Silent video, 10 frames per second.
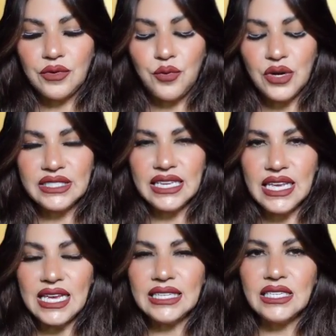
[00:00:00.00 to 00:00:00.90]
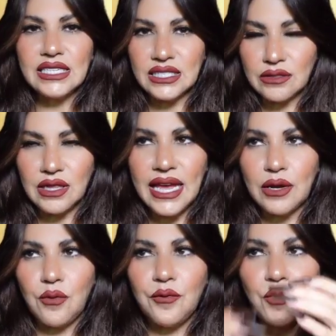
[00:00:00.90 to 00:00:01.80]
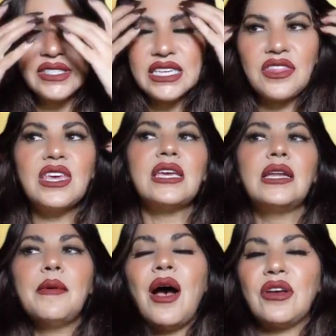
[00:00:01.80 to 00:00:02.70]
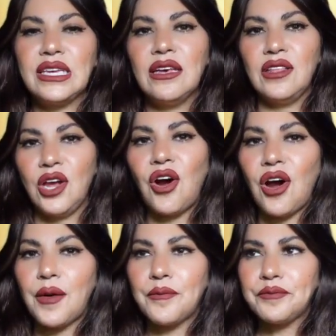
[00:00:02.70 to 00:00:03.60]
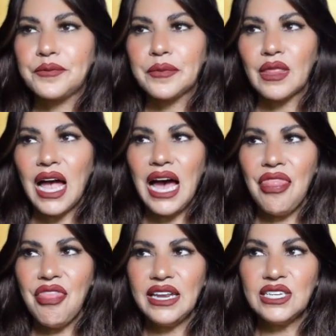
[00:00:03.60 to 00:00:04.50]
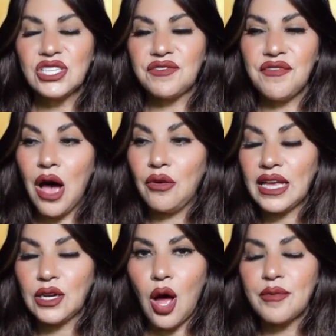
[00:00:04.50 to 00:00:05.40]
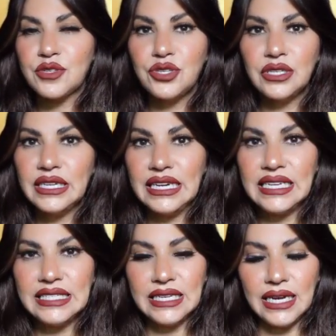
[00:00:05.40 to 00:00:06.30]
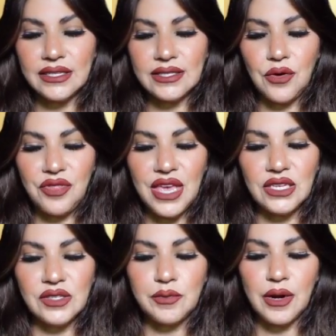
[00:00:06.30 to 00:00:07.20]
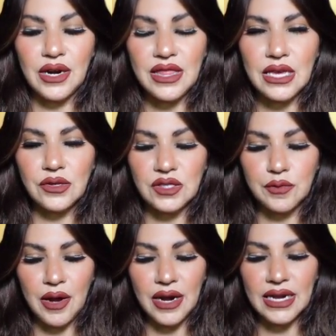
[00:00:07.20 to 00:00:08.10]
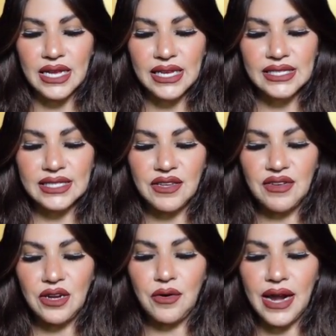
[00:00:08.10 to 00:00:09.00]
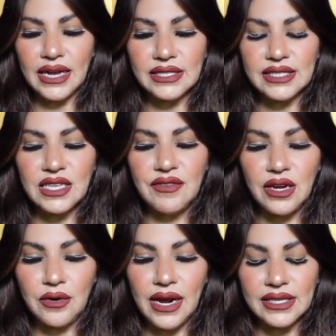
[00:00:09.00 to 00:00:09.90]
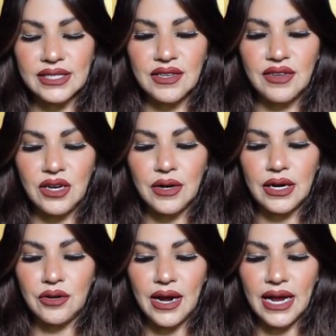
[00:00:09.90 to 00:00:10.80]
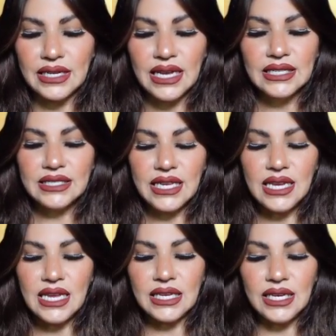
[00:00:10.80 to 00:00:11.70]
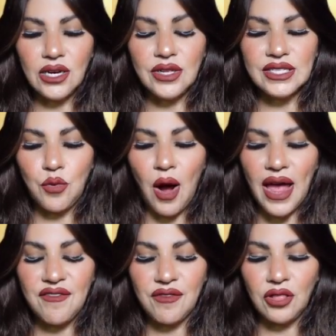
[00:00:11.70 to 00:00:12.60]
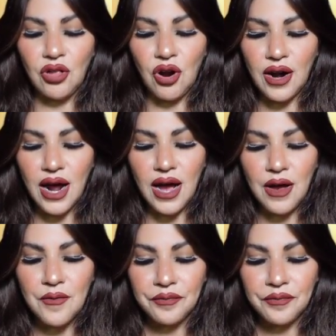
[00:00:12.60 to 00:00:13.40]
What did he just like, was he thinking about killing her? And then he just found like an opportunity and he did it. So thank you, Spirit. Thank you, Spirit. Stephen Grant, Stephen Grant, Stephen Grant. Did he kill his wife, Laura?